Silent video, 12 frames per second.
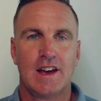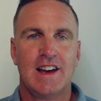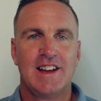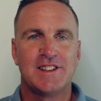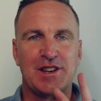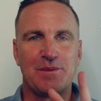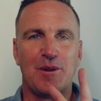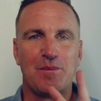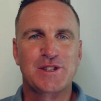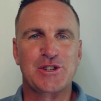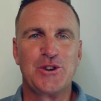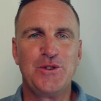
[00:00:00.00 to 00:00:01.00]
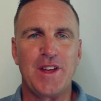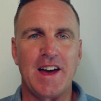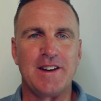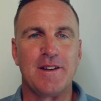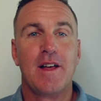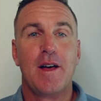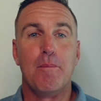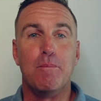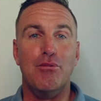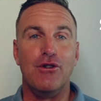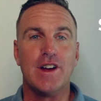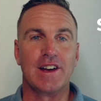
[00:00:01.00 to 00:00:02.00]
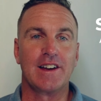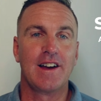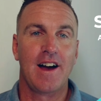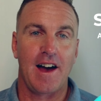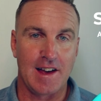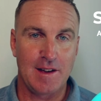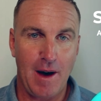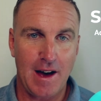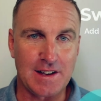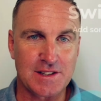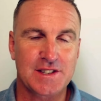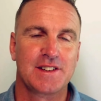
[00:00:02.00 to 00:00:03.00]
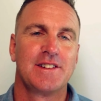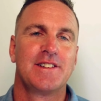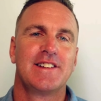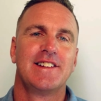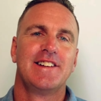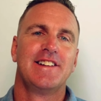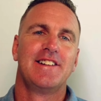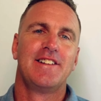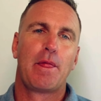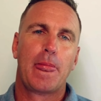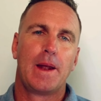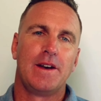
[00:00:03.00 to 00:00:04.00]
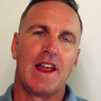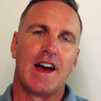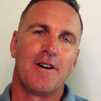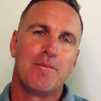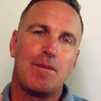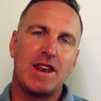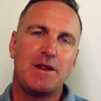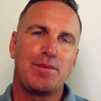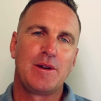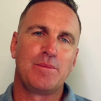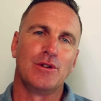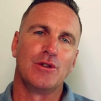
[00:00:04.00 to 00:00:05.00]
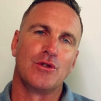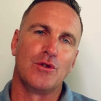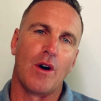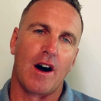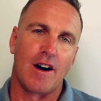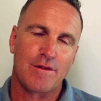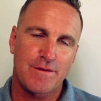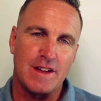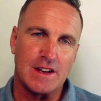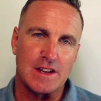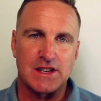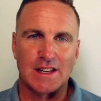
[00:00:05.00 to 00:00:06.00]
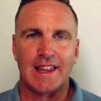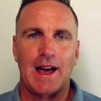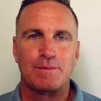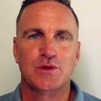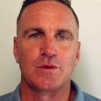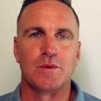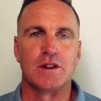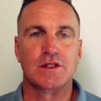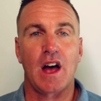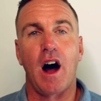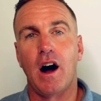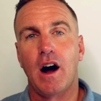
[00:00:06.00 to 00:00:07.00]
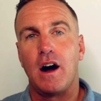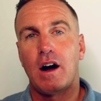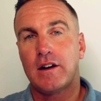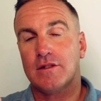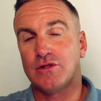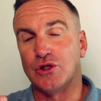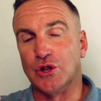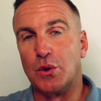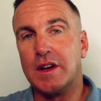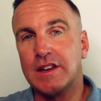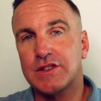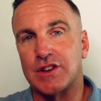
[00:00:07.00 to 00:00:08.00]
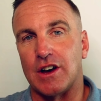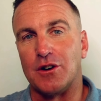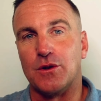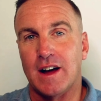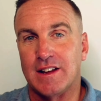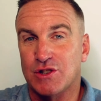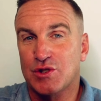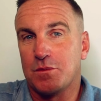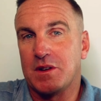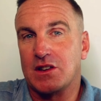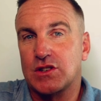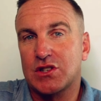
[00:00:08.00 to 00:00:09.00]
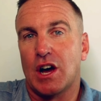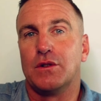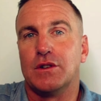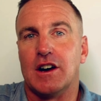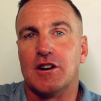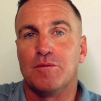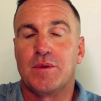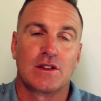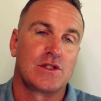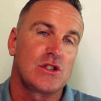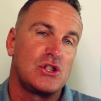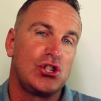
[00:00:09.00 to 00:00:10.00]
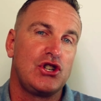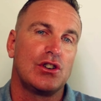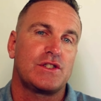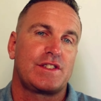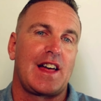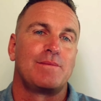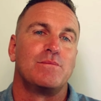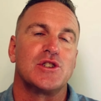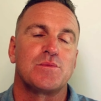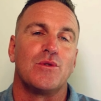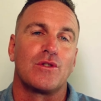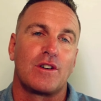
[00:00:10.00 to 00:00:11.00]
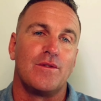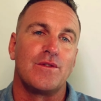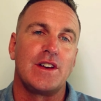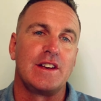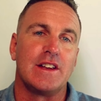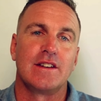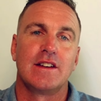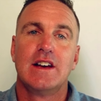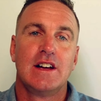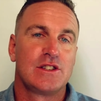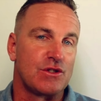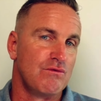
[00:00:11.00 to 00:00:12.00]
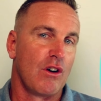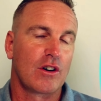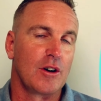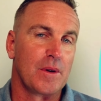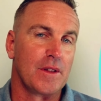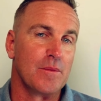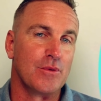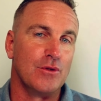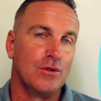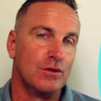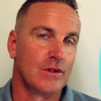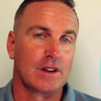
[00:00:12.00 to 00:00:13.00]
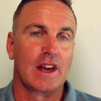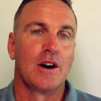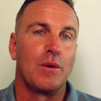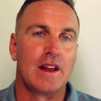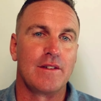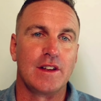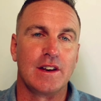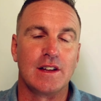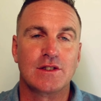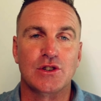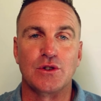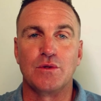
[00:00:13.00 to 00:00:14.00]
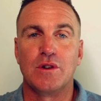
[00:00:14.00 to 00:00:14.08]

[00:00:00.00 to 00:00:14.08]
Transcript: Tip number 2 then, bring a mate. Now, many people who are fitness and lap swimmers are doing so and swimming solo because it's just that much more convenient to rock up at the pool and go whenever you need to.